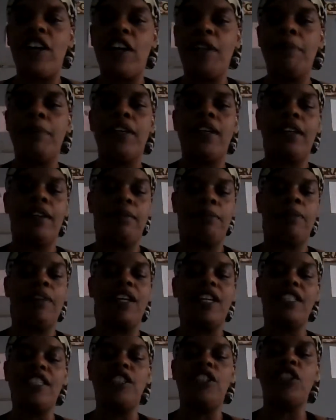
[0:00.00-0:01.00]
on me
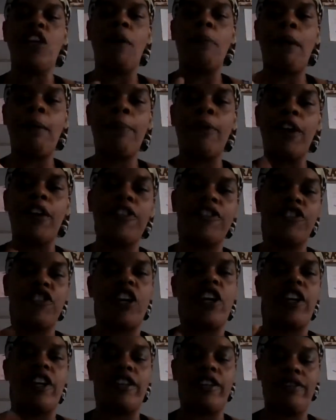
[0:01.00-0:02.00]
because he saw my birth
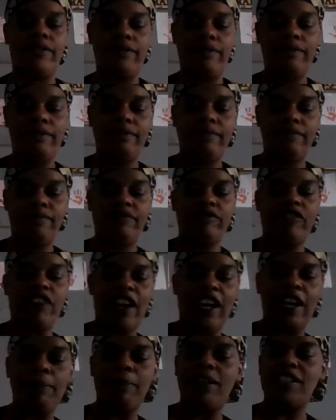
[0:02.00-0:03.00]
chart,
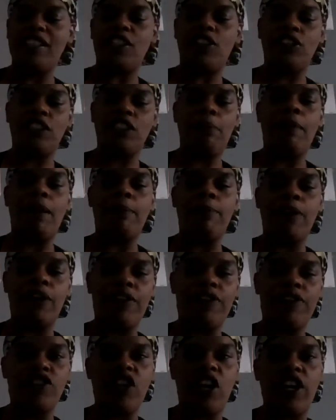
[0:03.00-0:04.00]
right? Because he looked at my
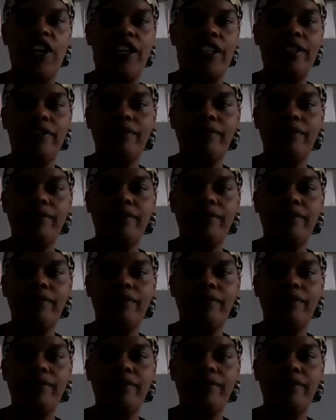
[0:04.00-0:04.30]
birth chart.